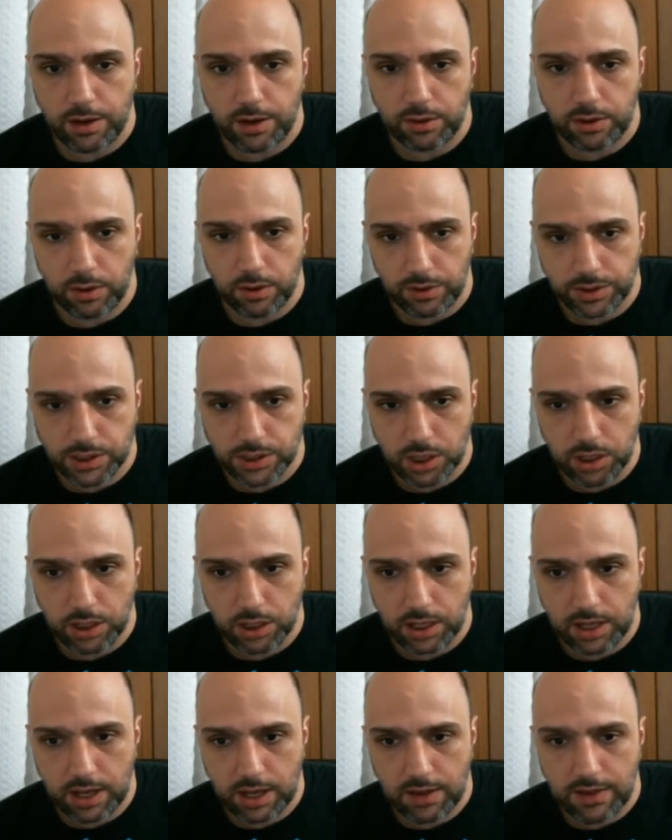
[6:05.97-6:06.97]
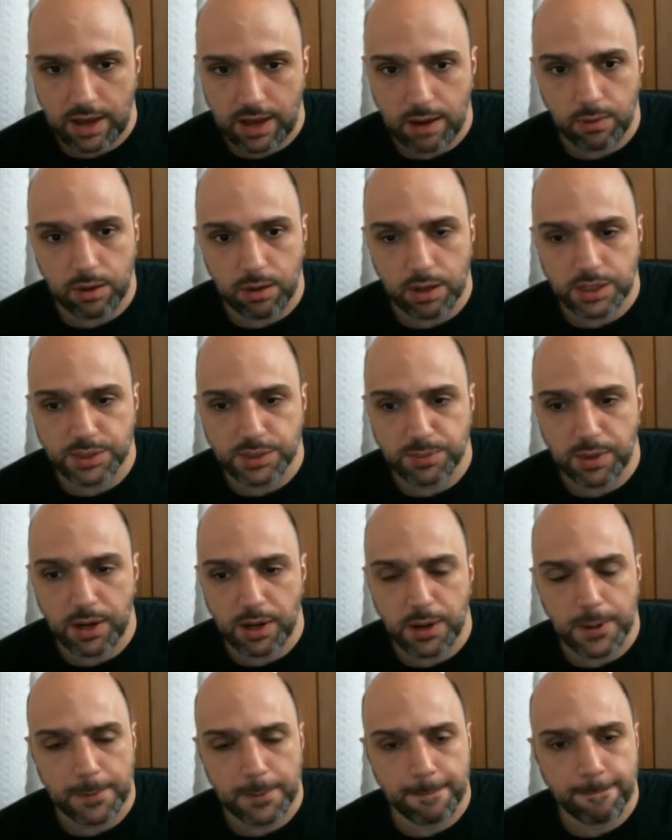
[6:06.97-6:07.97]
I don't know the targeting, how that works, but
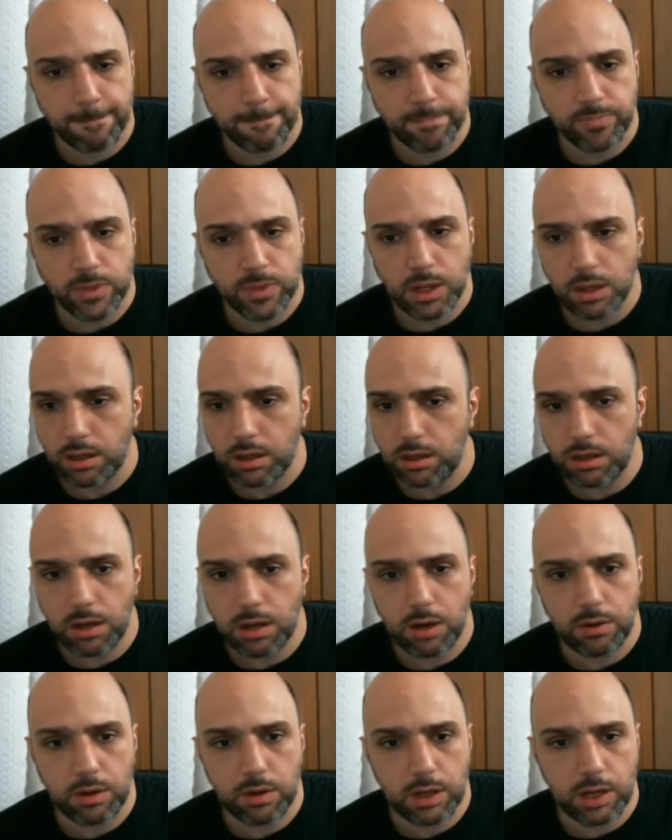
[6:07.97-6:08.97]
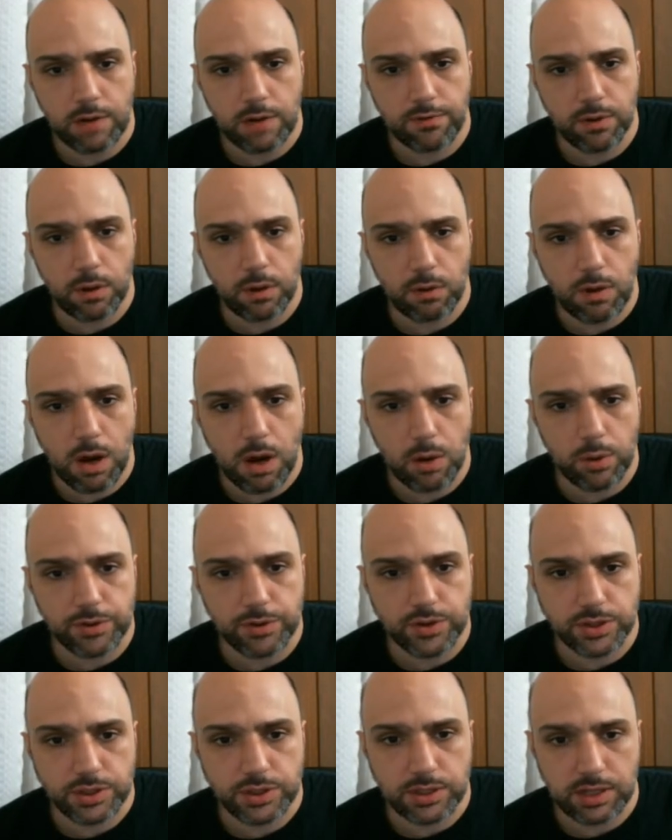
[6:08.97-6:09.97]
you can never go wrong with
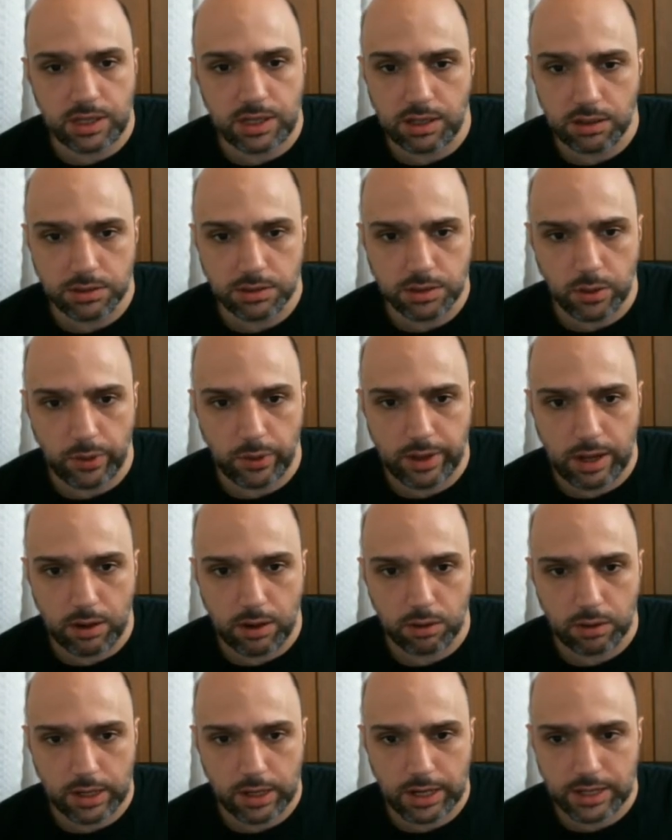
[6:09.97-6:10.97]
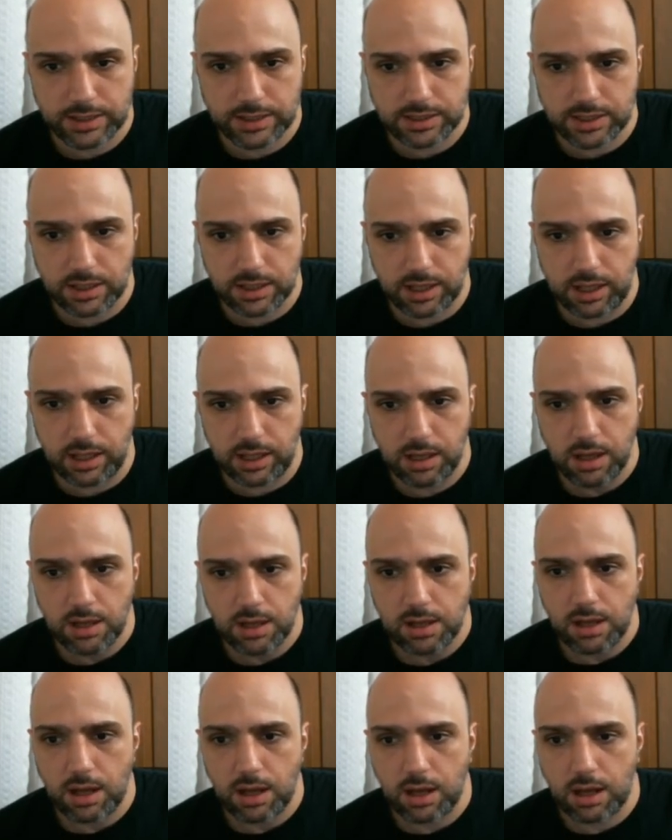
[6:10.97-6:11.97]
just heals going out constantly.
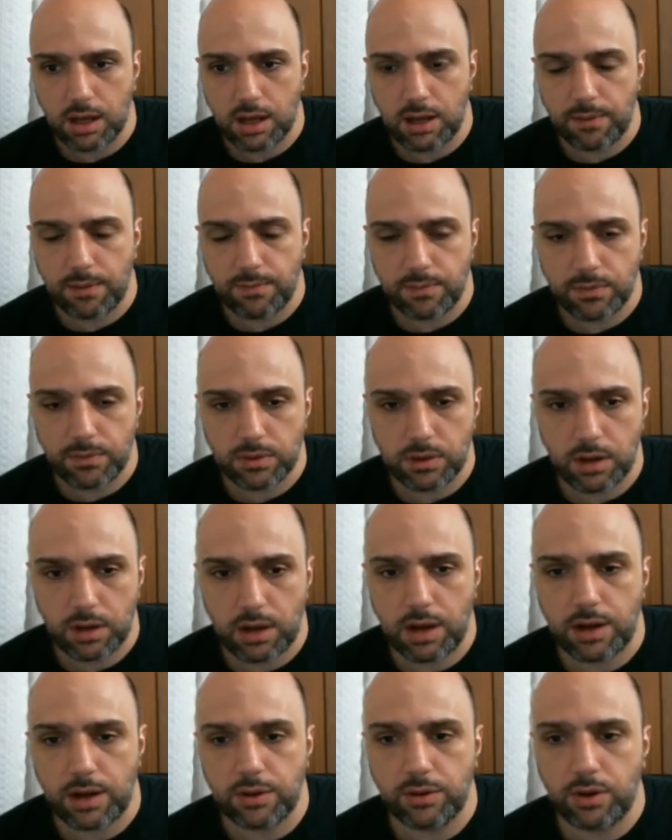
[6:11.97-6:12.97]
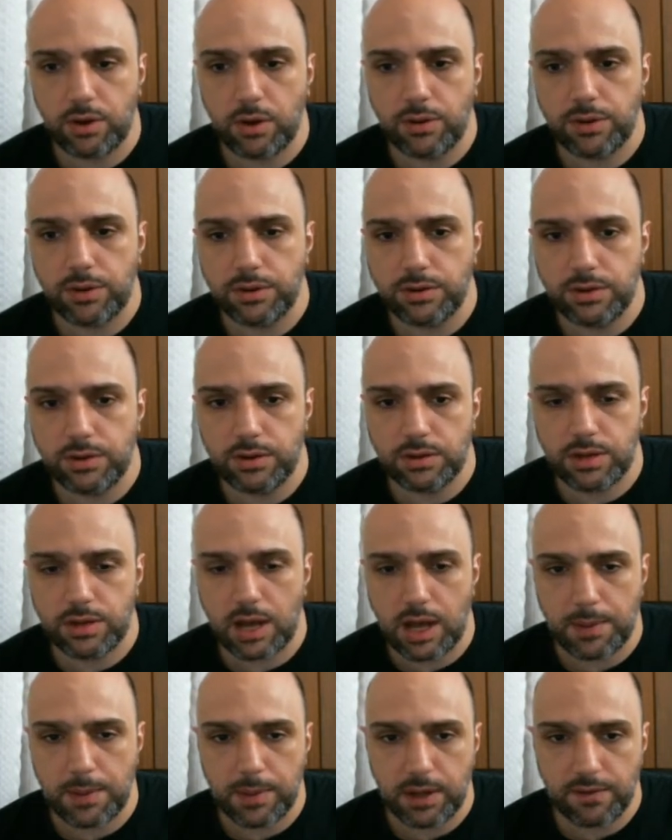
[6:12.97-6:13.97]
I don't know the
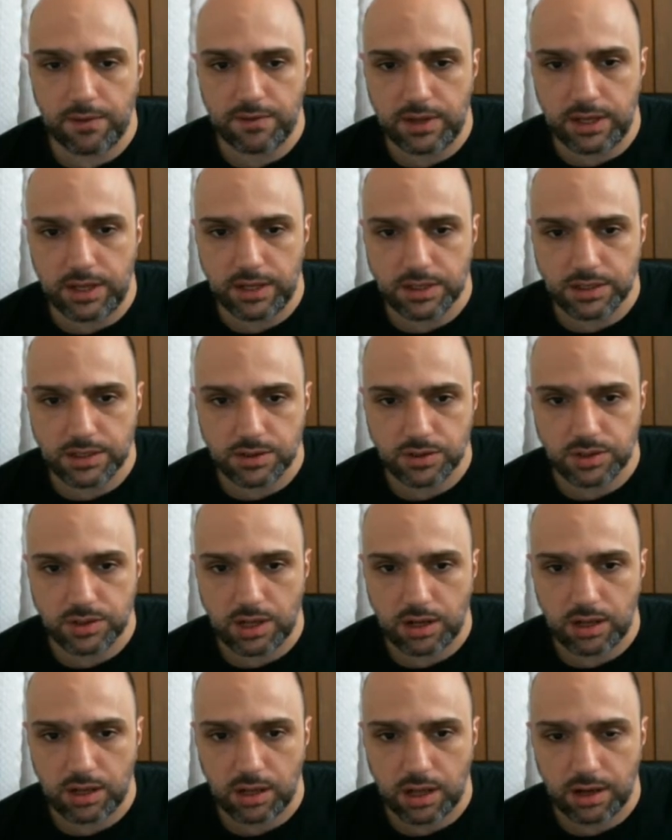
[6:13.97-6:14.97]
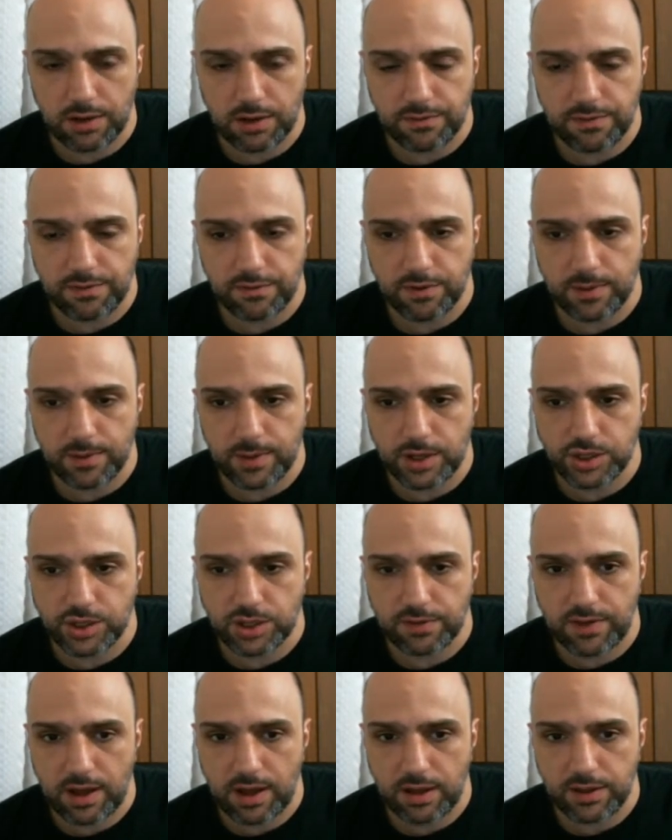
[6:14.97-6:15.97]
timing of these. There's not a lot of information of
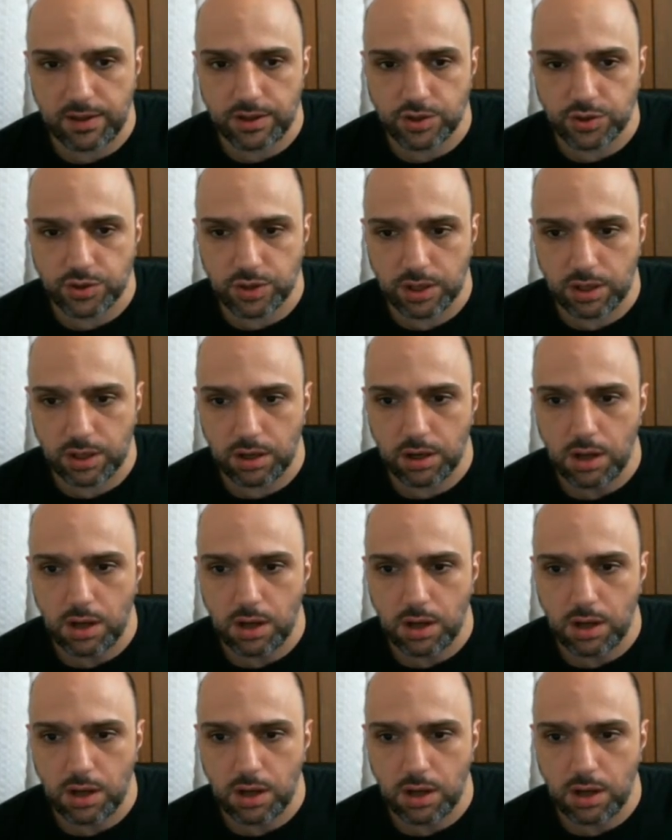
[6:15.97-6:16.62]
how they trigger,